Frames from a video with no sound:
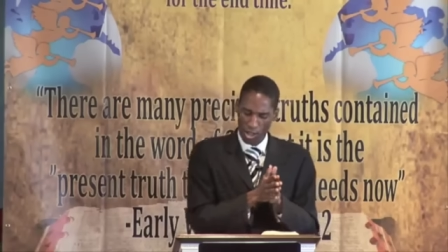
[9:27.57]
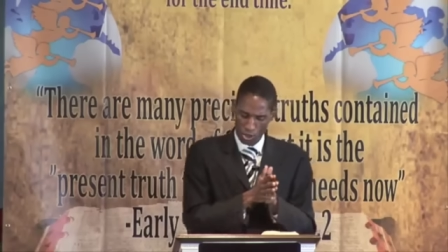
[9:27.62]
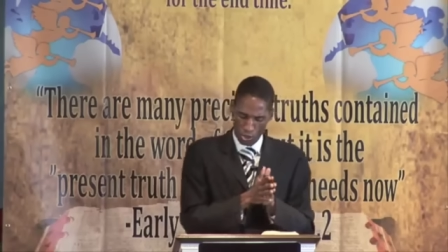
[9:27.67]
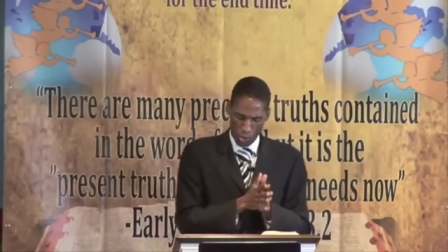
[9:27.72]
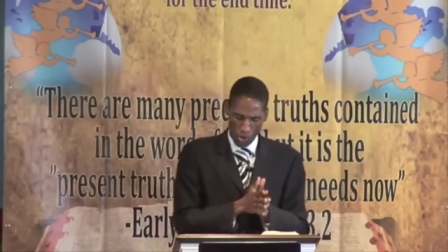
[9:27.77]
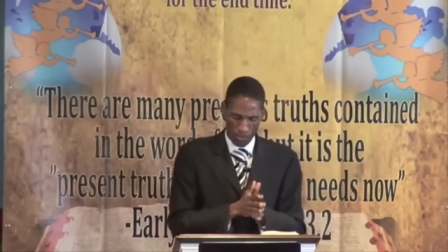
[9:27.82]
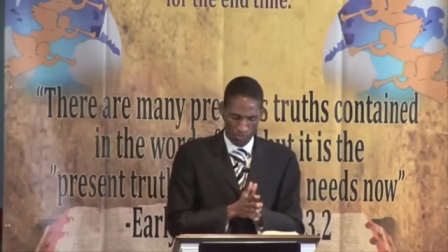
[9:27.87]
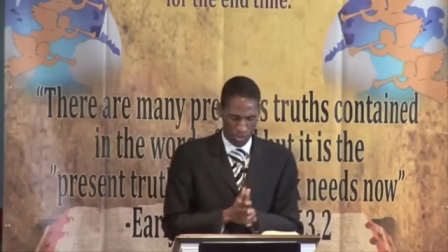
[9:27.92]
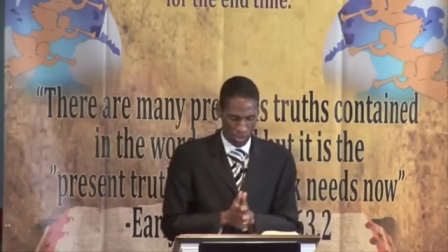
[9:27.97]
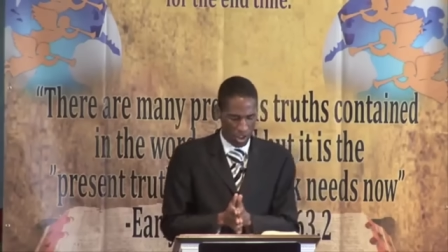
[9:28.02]

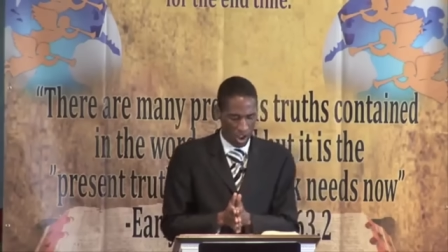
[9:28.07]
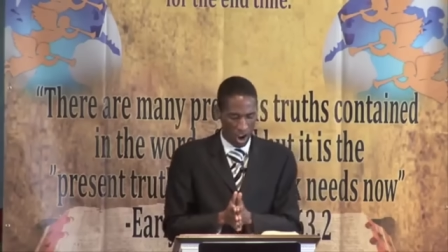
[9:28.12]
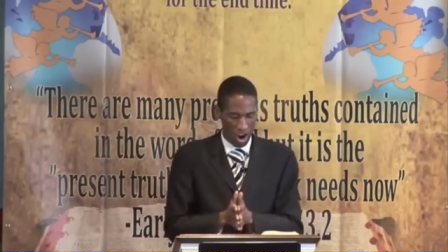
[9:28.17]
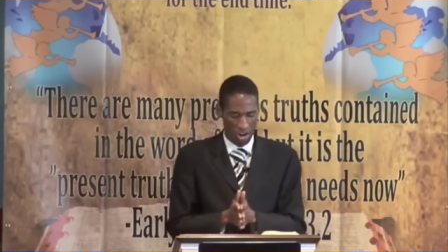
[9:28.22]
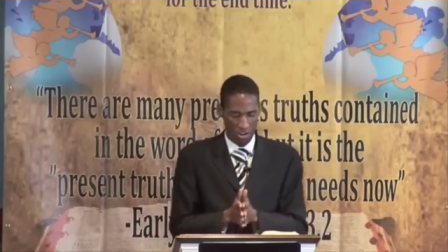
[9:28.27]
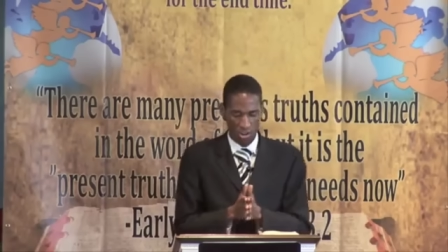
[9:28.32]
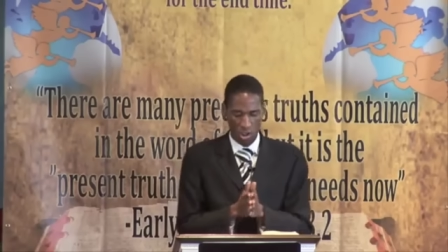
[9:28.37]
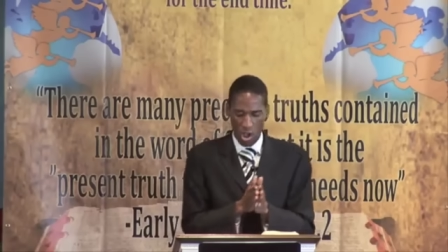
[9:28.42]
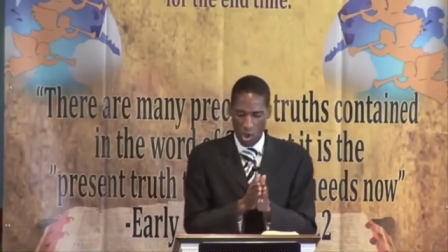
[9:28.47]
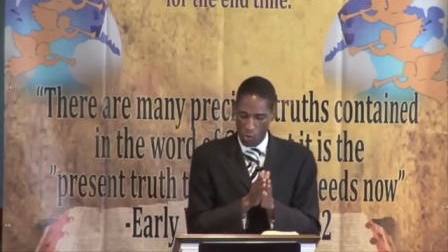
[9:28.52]
12
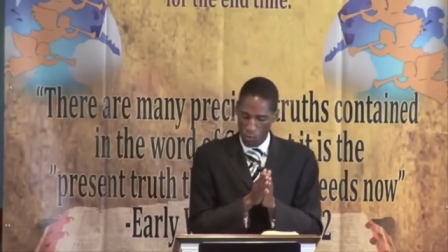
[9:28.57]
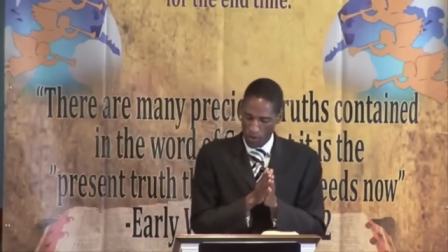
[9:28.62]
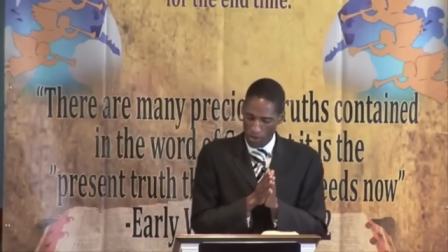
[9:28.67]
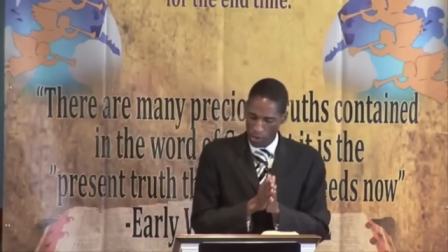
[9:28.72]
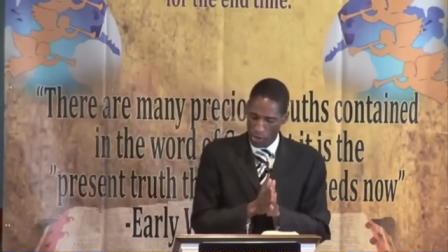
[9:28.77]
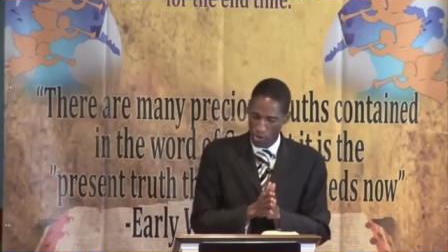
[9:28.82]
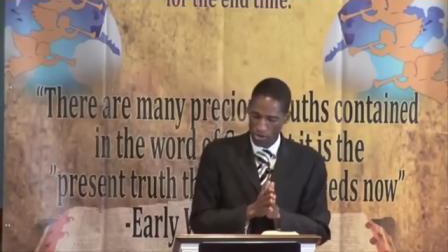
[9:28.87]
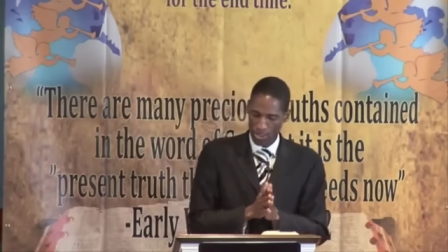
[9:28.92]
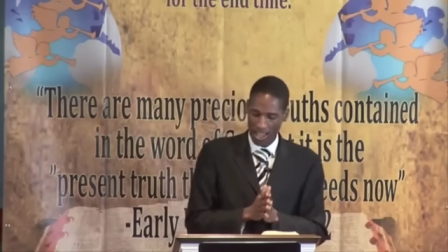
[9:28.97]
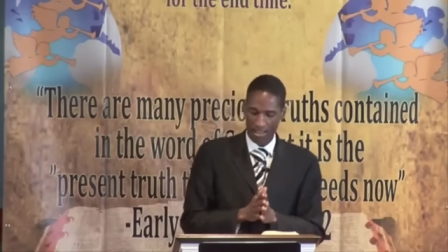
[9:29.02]
stars. We
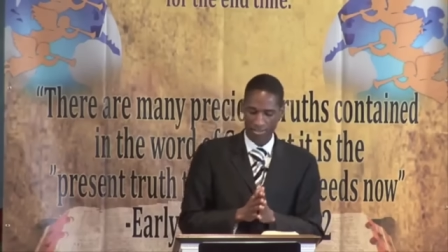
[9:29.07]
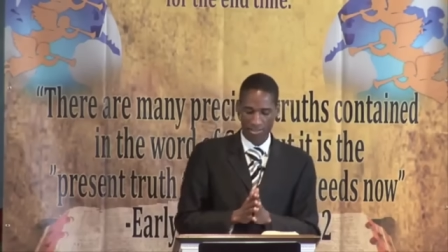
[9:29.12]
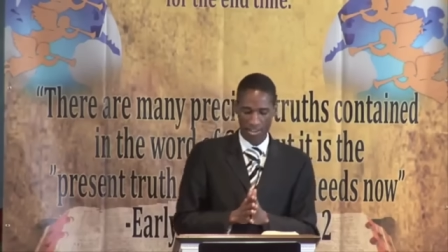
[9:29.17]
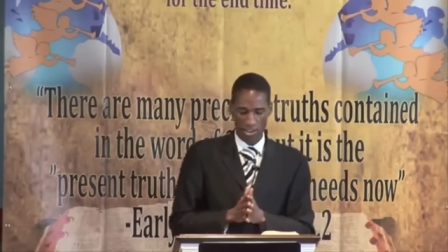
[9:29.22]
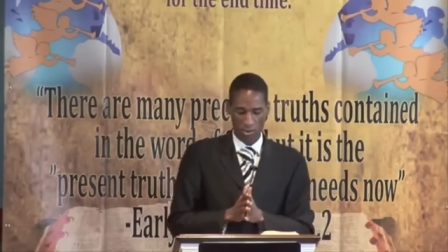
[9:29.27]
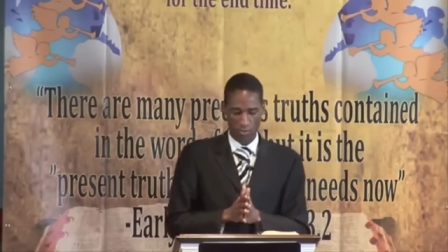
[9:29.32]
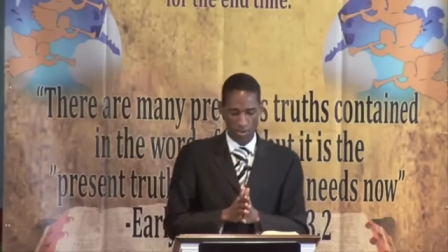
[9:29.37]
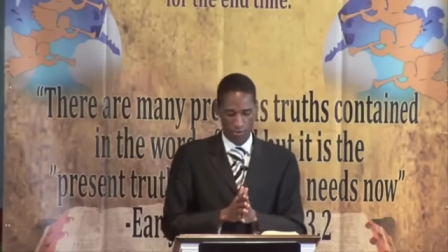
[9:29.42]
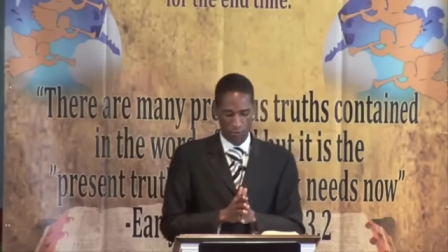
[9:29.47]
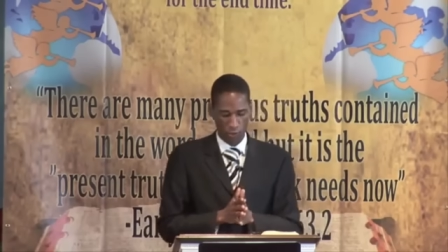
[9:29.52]
looked at
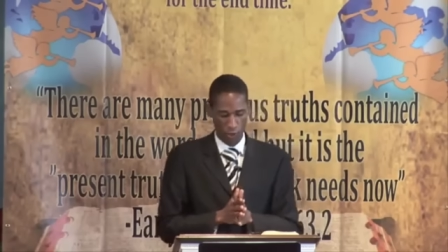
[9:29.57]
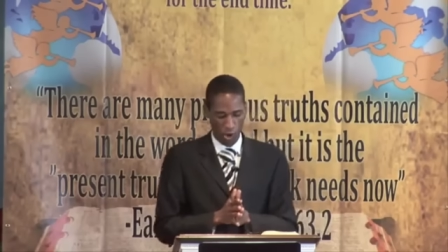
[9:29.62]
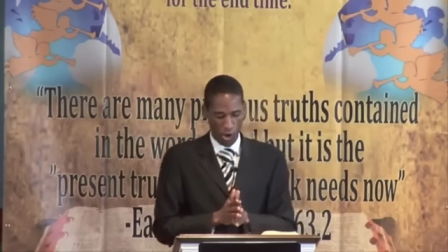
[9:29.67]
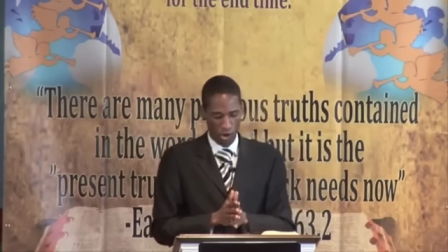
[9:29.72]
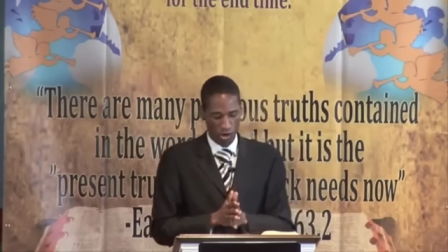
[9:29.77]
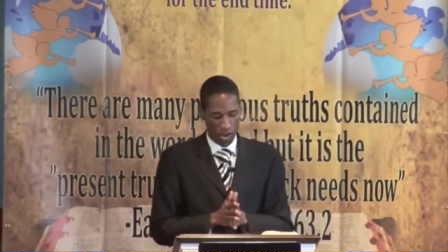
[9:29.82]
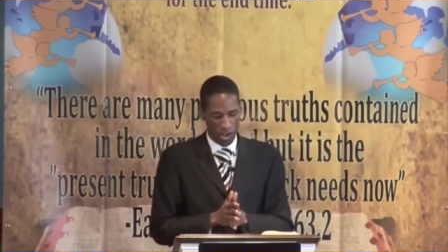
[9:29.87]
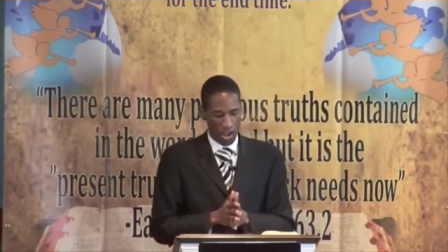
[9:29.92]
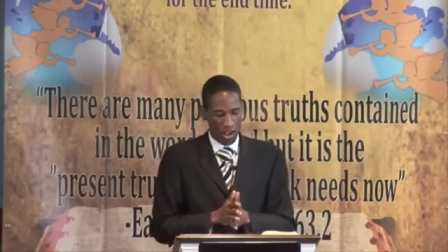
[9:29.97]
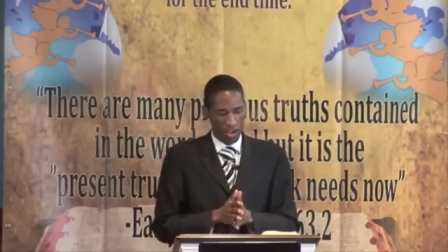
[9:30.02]
this
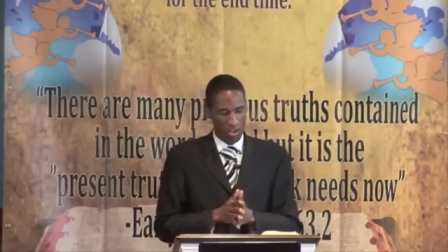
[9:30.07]
before.